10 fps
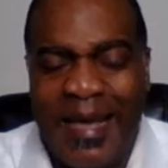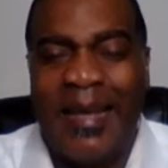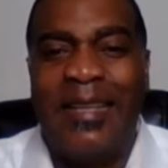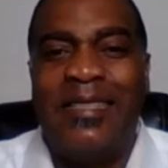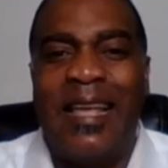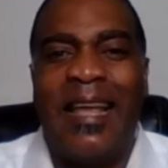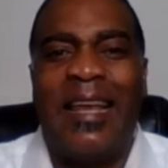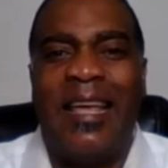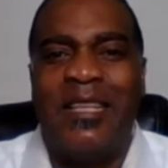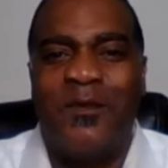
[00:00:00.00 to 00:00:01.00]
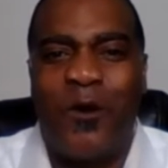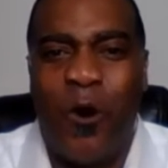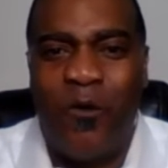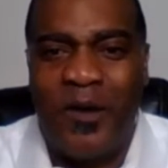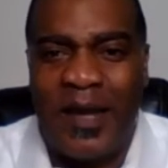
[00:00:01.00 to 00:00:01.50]
In this day and age of
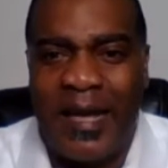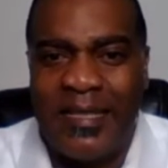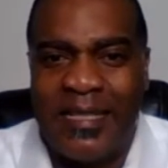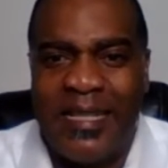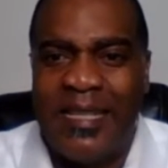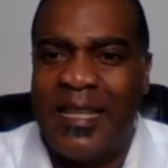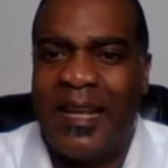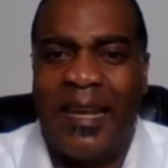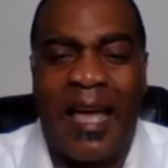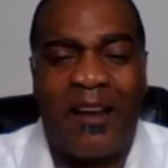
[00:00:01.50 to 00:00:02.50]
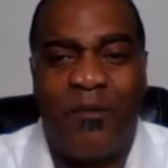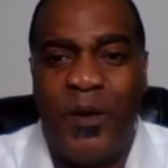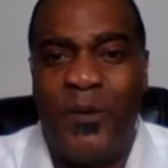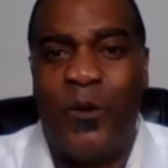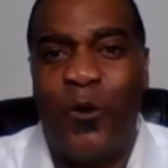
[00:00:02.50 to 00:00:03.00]
COVID-19, there are a lot of
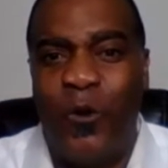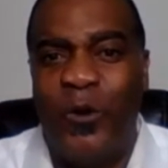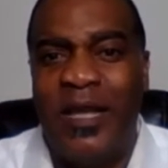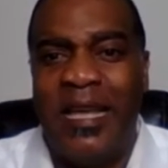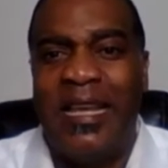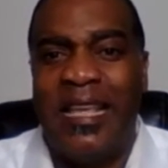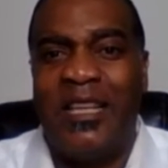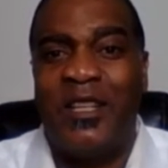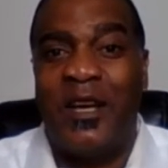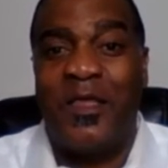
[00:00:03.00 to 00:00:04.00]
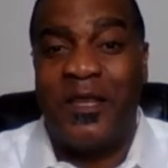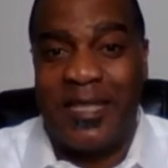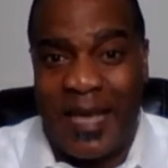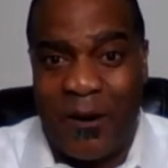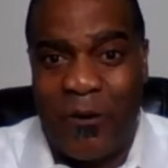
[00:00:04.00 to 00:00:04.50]
people who need each
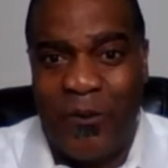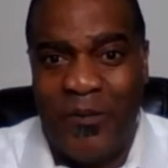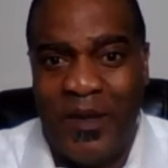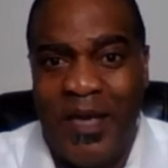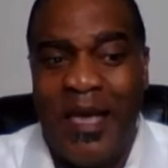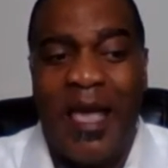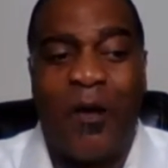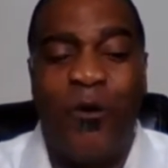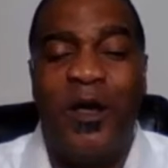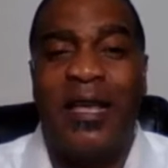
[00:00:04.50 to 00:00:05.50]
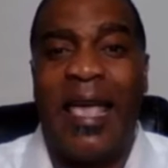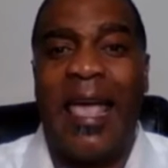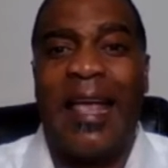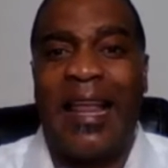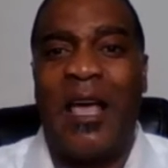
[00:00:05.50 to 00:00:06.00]
other's help. And we
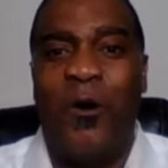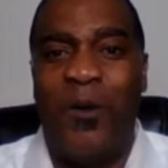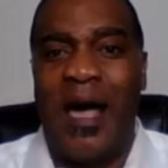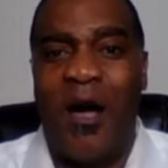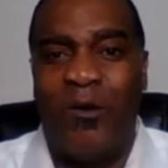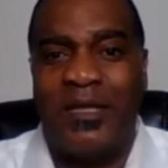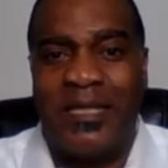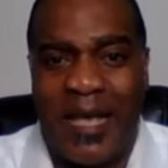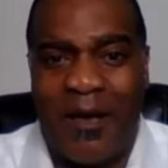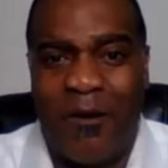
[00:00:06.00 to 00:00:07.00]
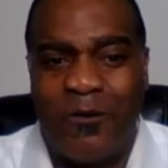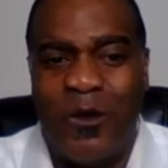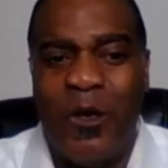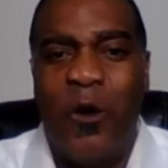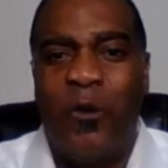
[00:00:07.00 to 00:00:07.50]
can't help ourselves.
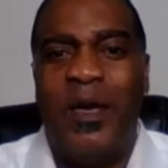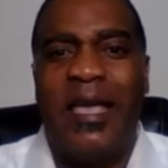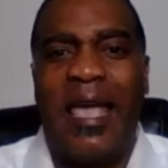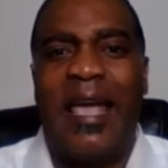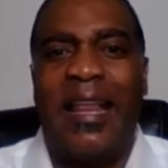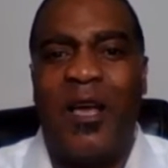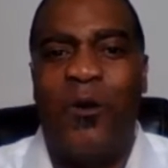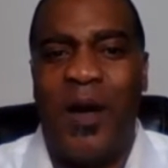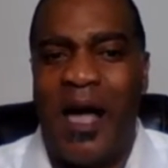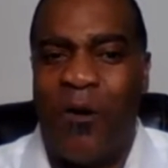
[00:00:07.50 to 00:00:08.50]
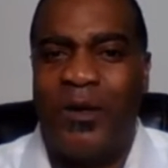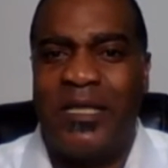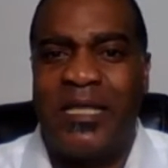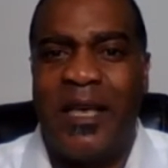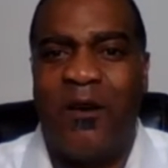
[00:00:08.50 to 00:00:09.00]
We can't help
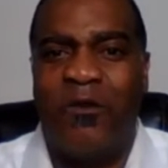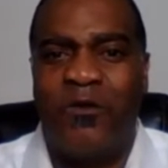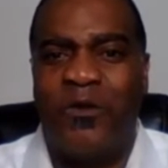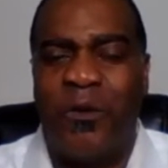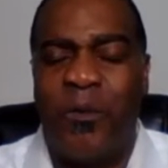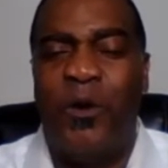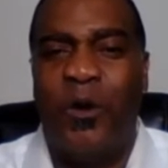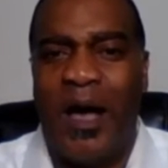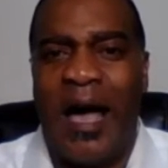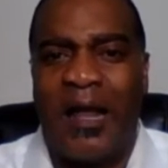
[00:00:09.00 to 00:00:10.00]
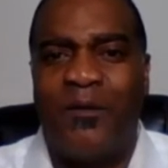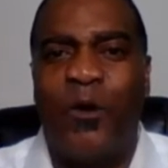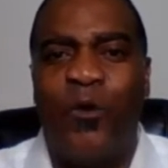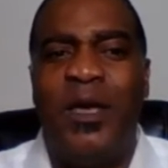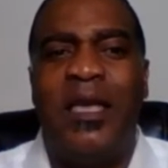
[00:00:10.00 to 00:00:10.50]
ourselves pull out of
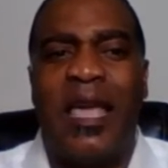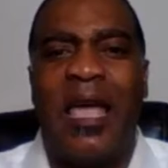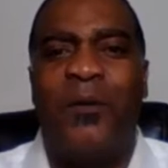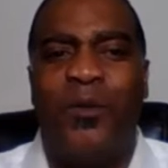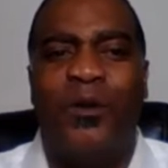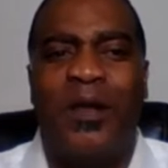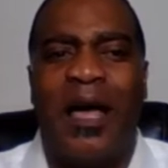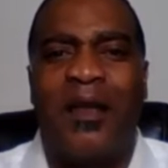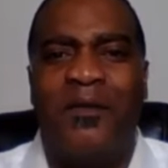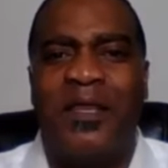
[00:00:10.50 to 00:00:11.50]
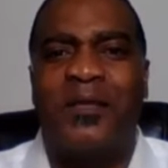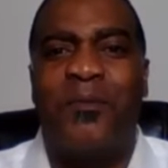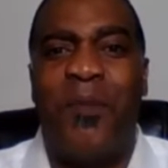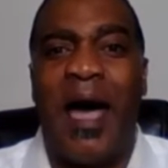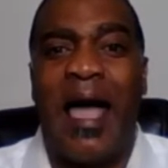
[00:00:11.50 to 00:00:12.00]
it. We can't pull out of this
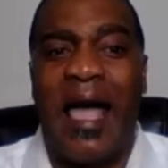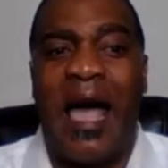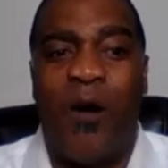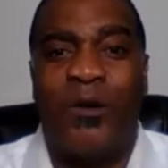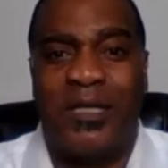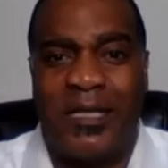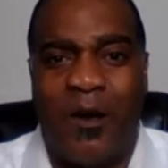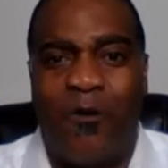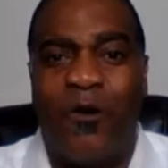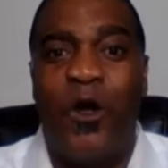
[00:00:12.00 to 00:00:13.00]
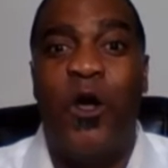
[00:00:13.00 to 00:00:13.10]
by ourselves.